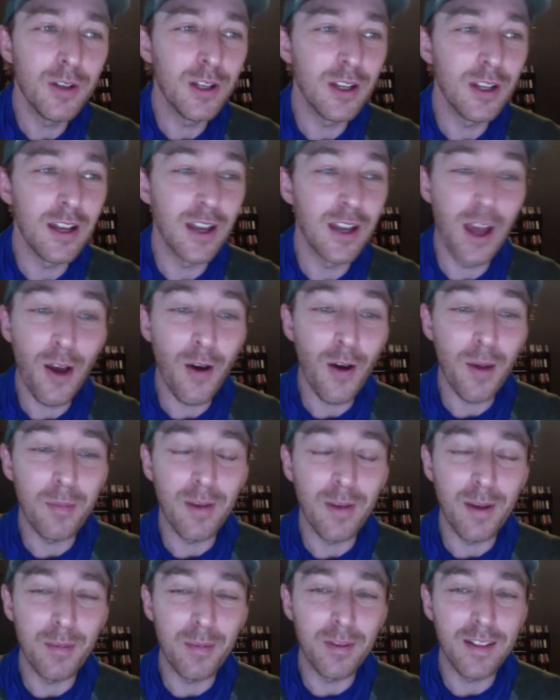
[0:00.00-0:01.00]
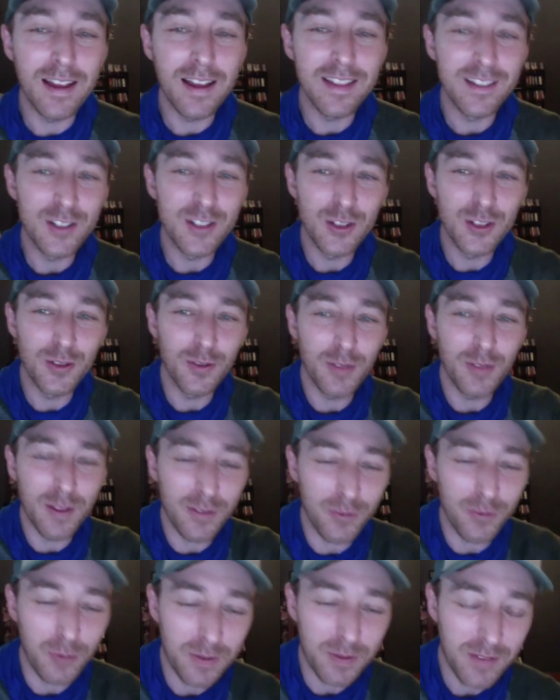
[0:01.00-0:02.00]
no. I'm, I'm glad that you that
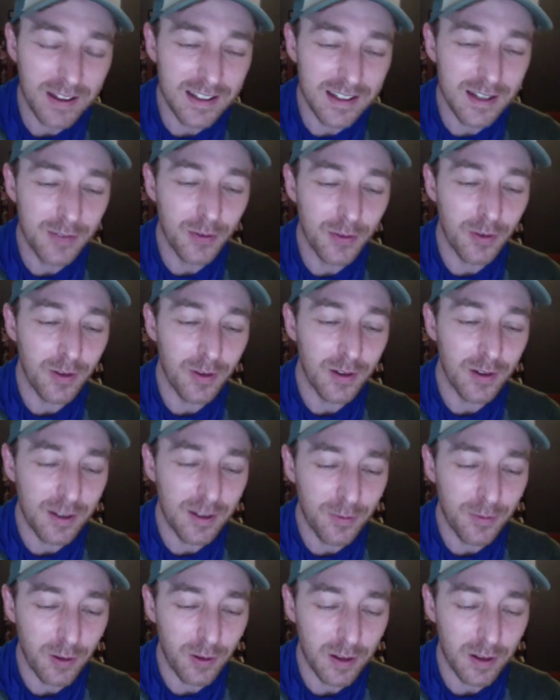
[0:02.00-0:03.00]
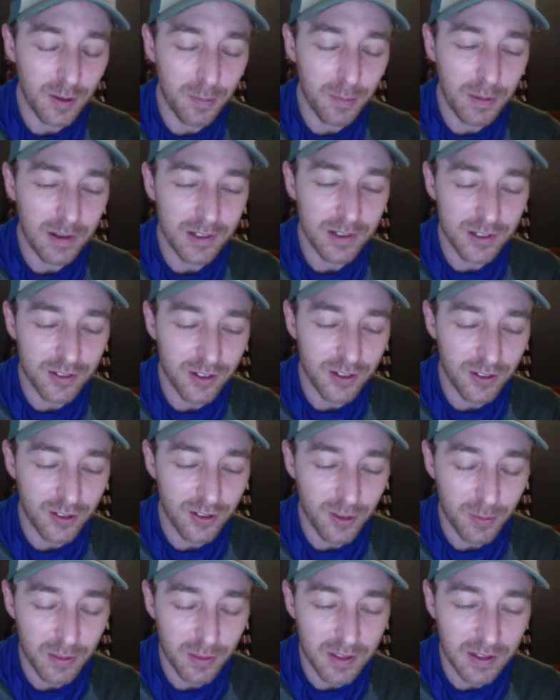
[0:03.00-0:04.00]
we've had different differing opinions on some of
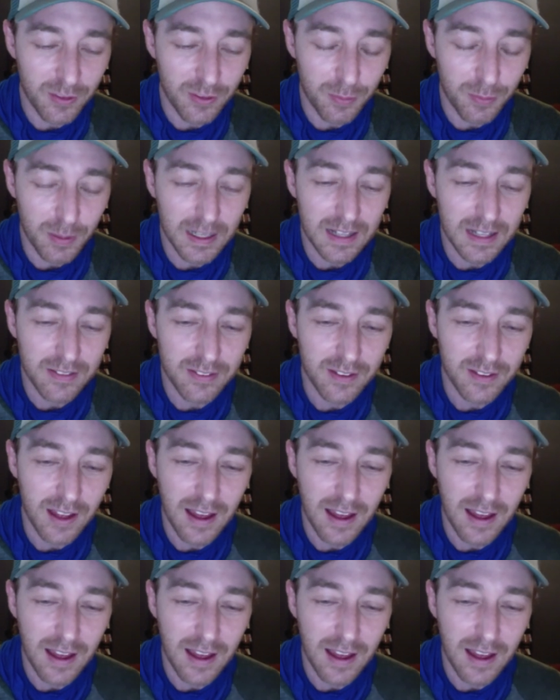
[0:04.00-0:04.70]
these, but it's.